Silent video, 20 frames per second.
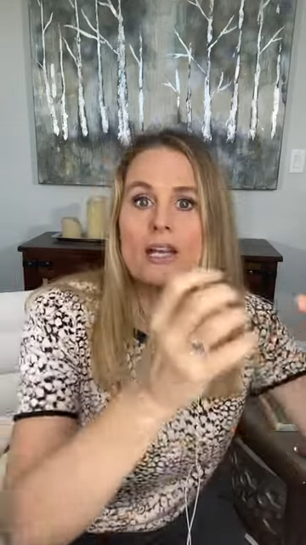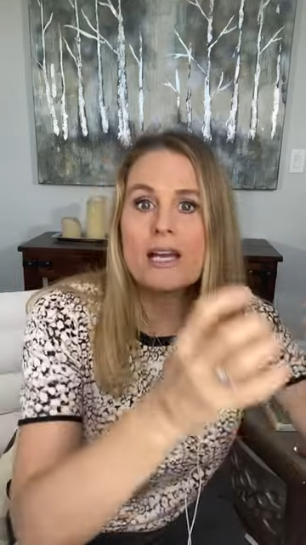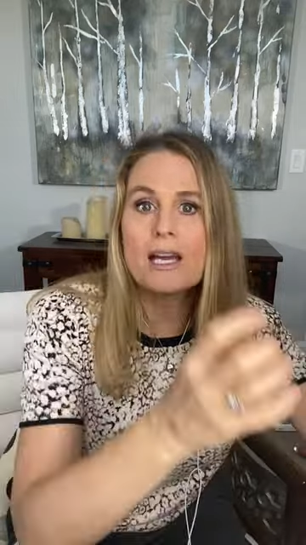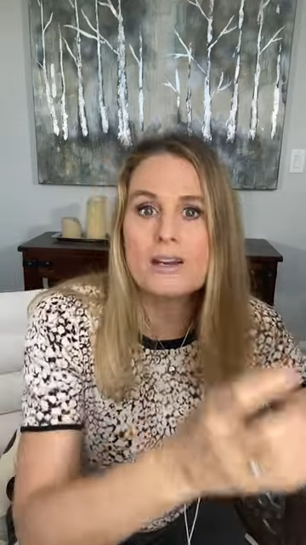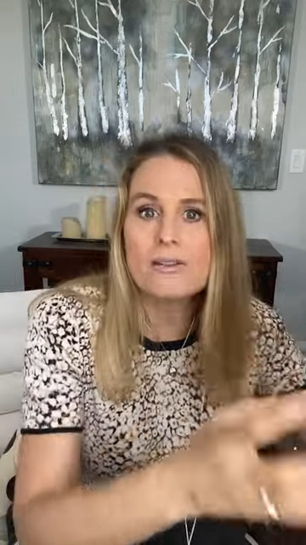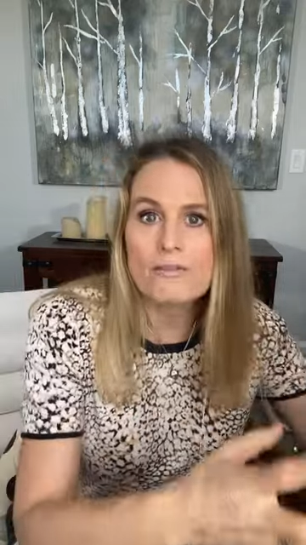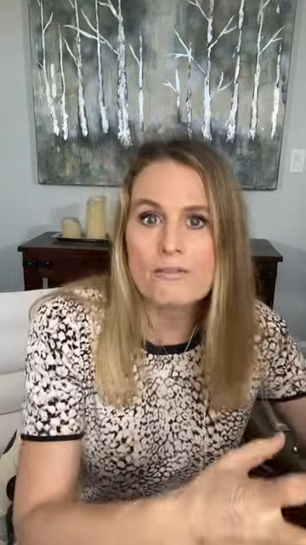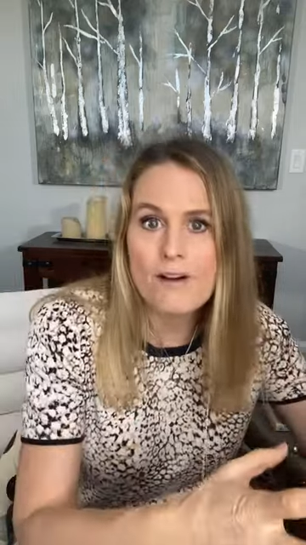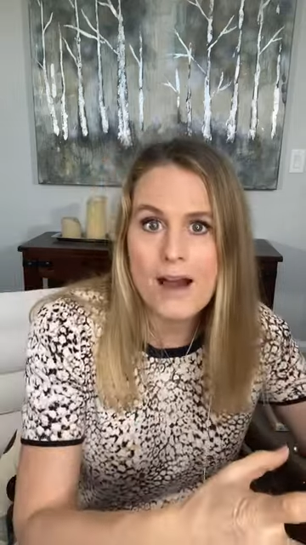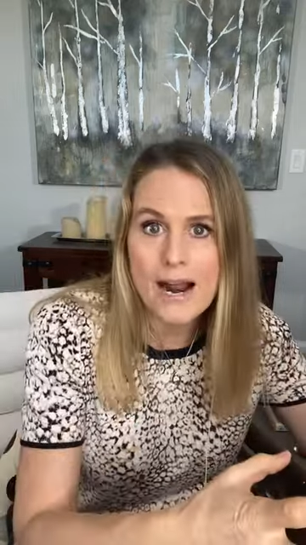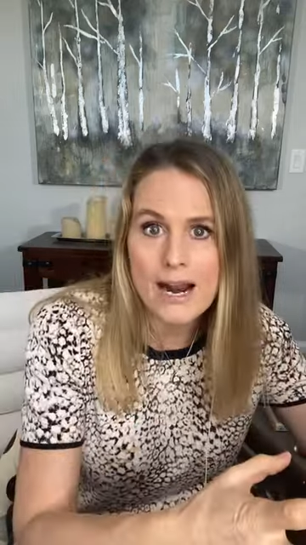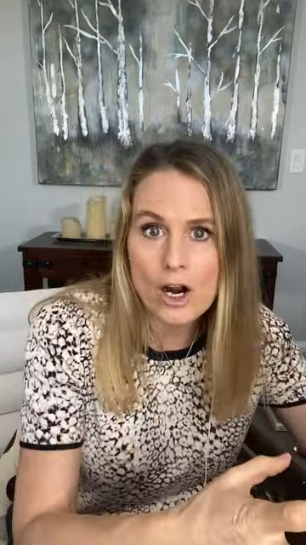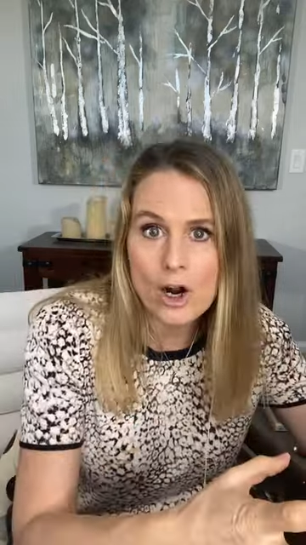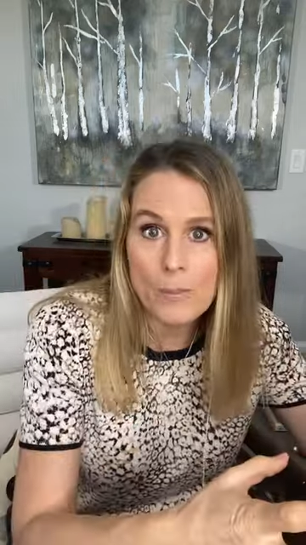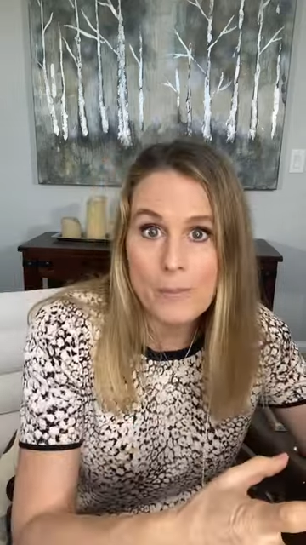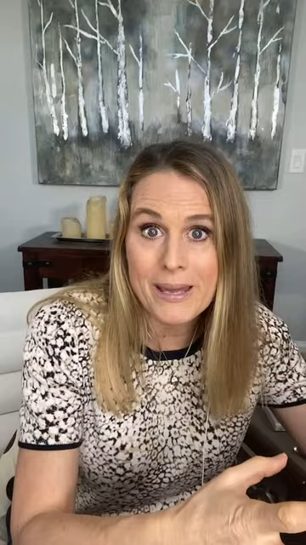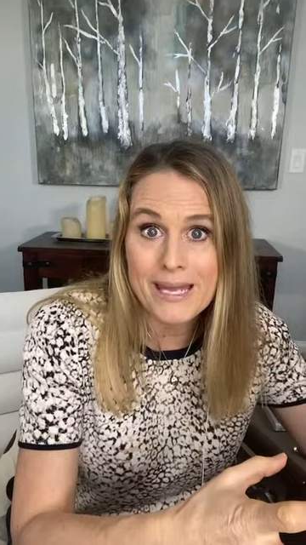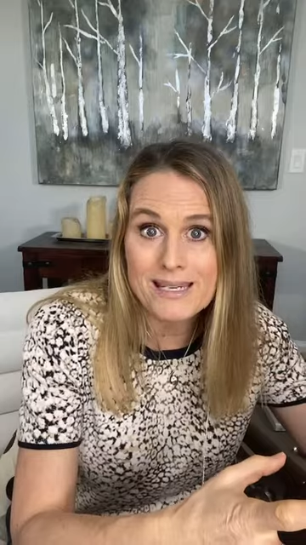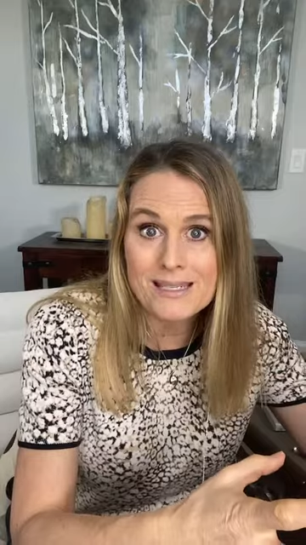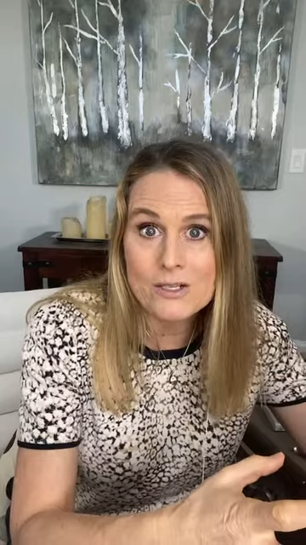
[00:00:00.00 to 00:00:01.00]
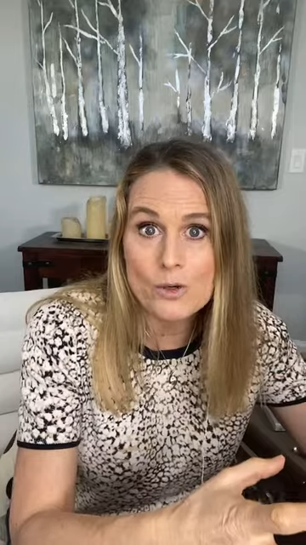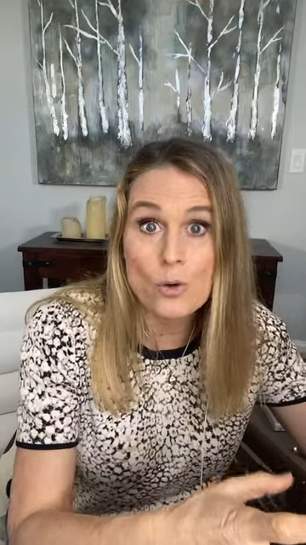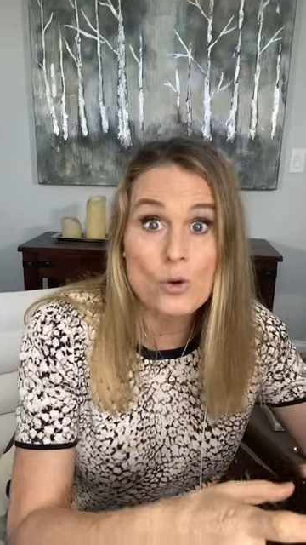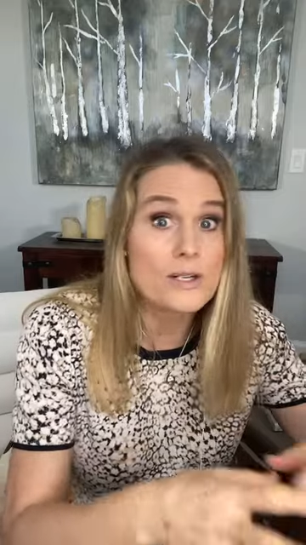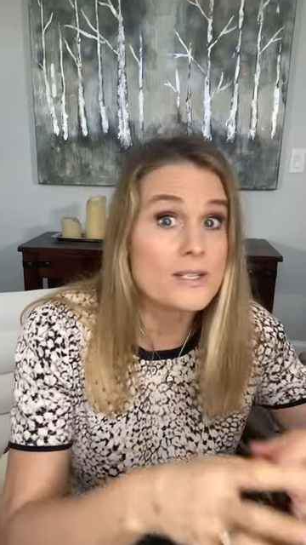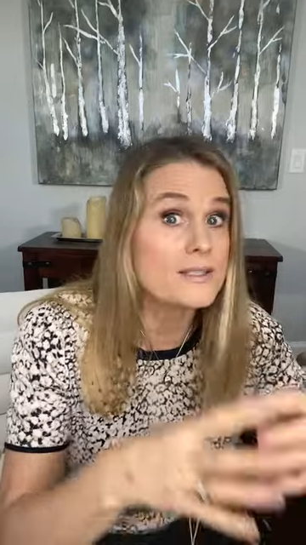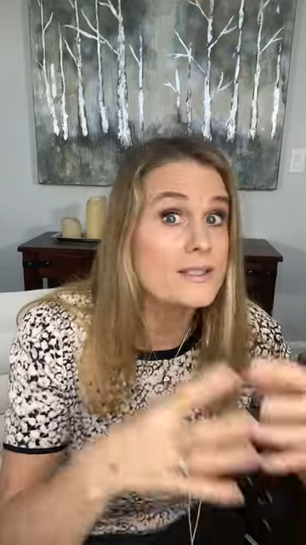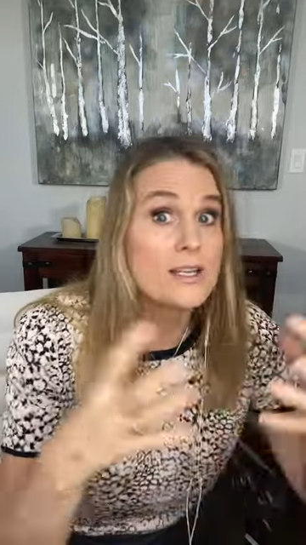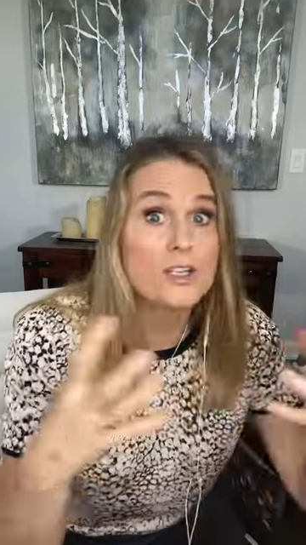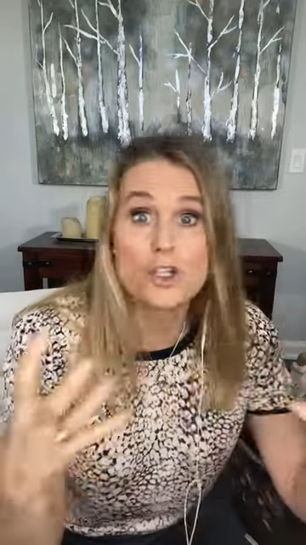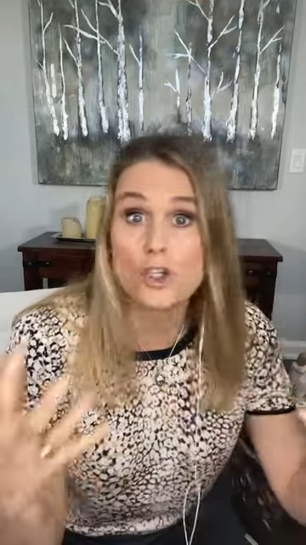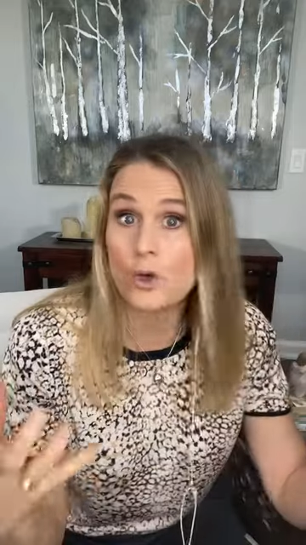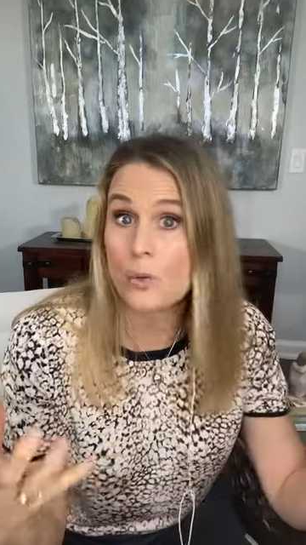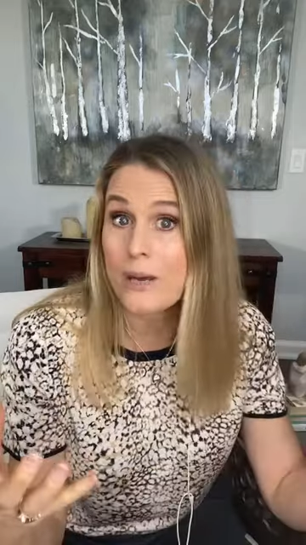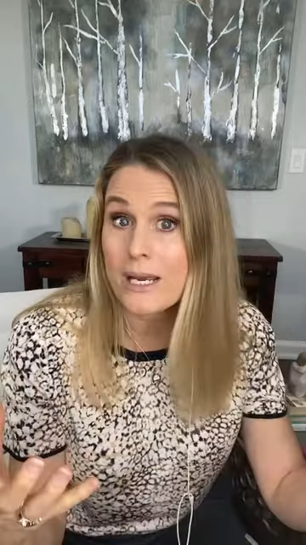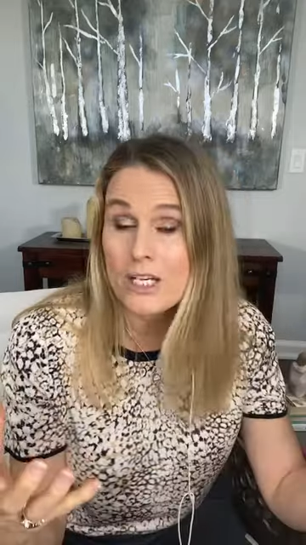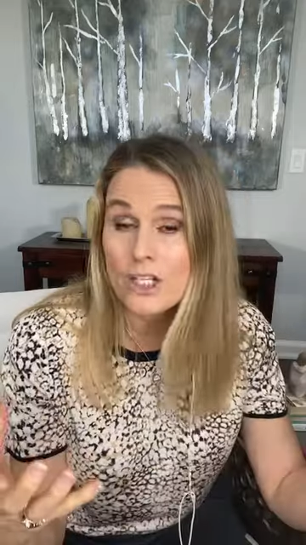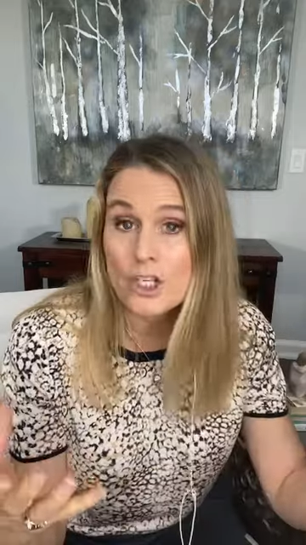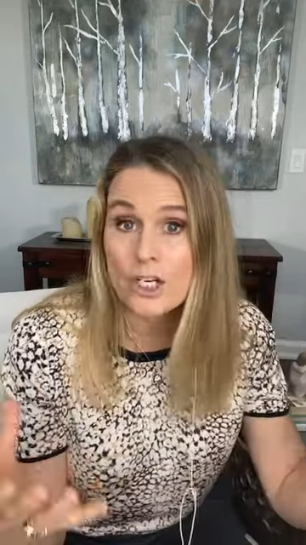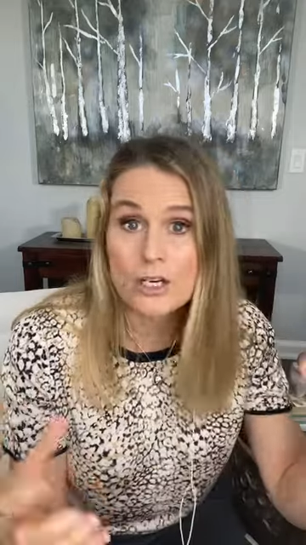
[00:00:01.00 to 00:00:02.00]
environment or
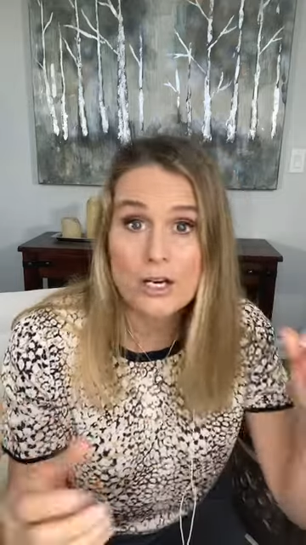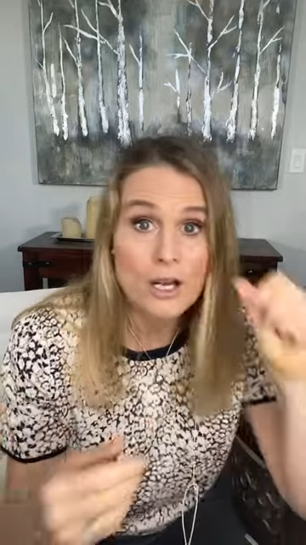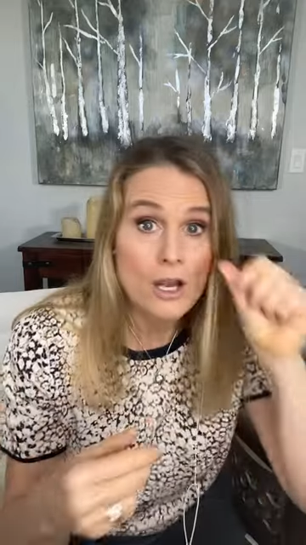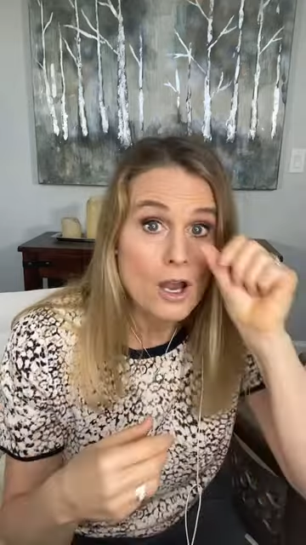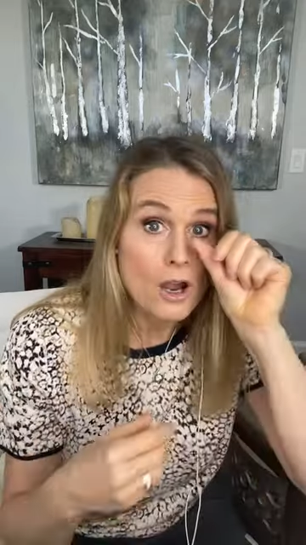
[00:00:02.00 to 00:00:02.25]
situation.